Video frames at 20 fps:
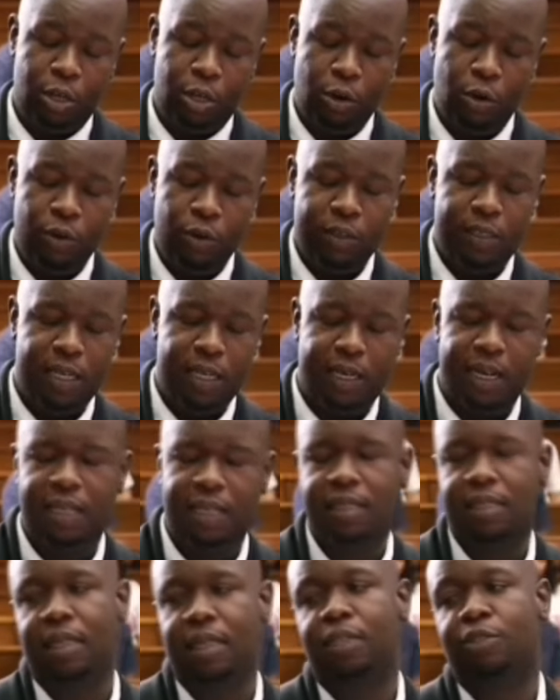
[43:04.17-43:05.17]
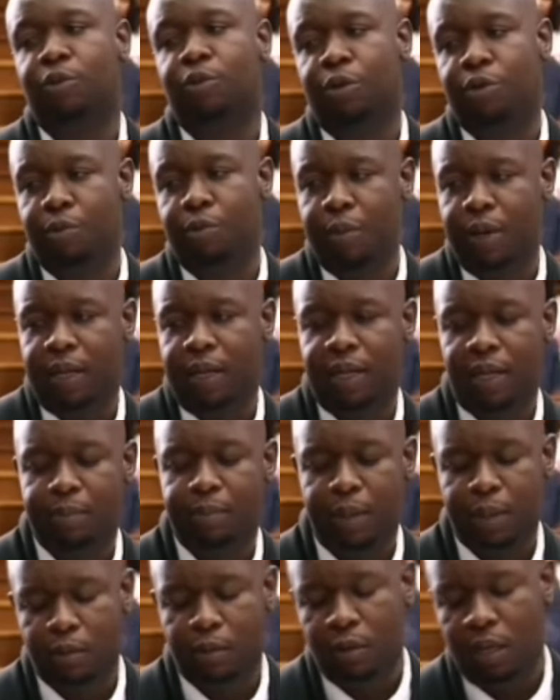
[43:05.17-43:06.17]
the door closed at that stage when you
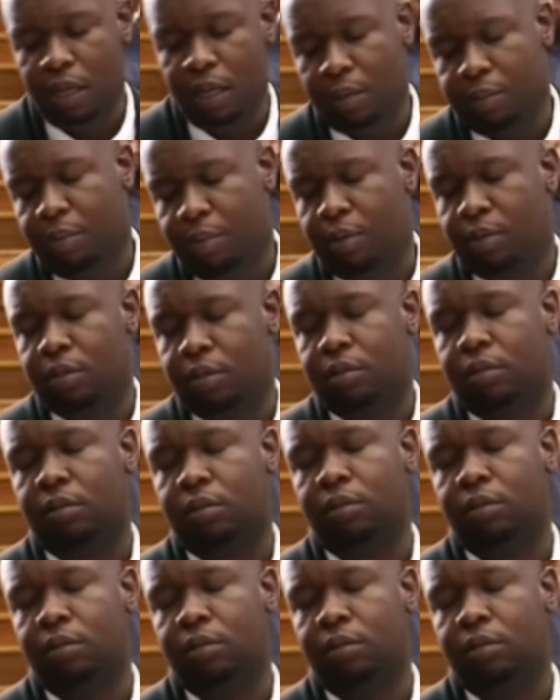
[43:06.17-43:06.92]
made that particular report